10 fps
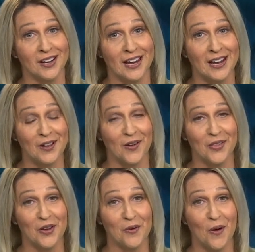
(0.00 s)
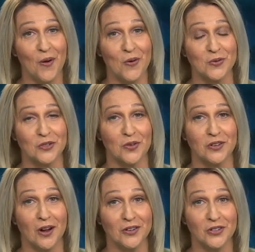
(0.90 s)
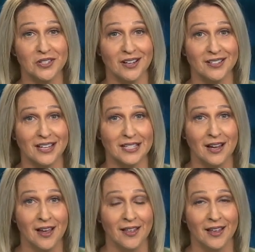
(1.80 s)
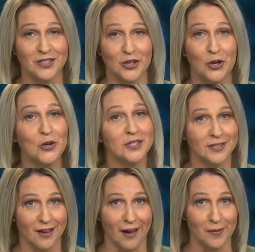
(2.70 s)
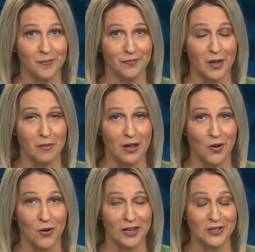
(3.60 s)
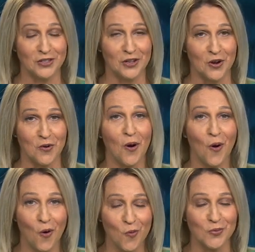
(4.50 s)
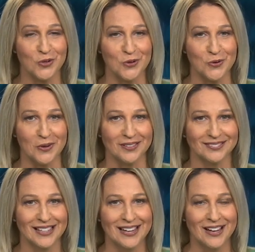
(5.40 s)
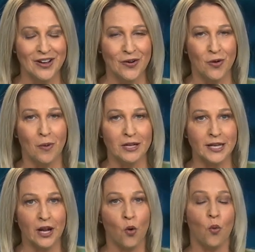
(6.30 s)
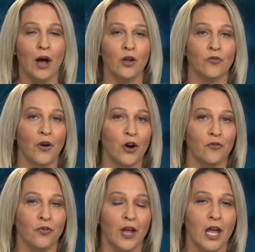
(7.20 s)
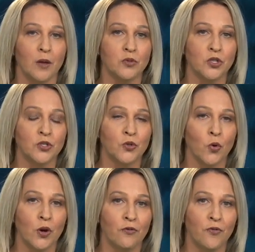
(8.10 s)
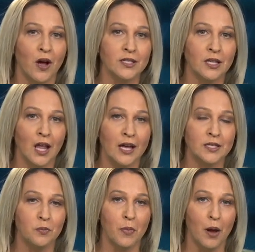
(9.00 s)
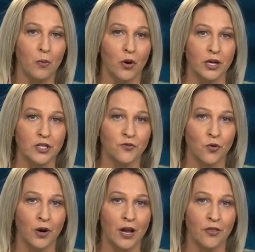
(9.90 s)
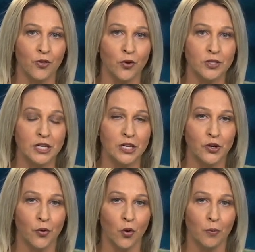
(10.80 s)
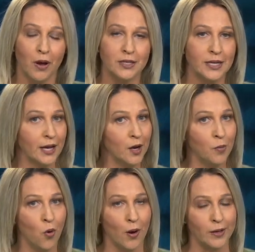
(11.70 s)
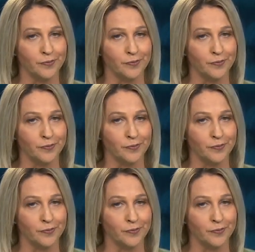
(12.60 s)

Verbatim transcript: eating on their own. So the doctor tells us that's a good sign. They may go, get to go home soon. Well, Montana wildfire flames destroyed fossilized memories for a 13 year old Montana boy.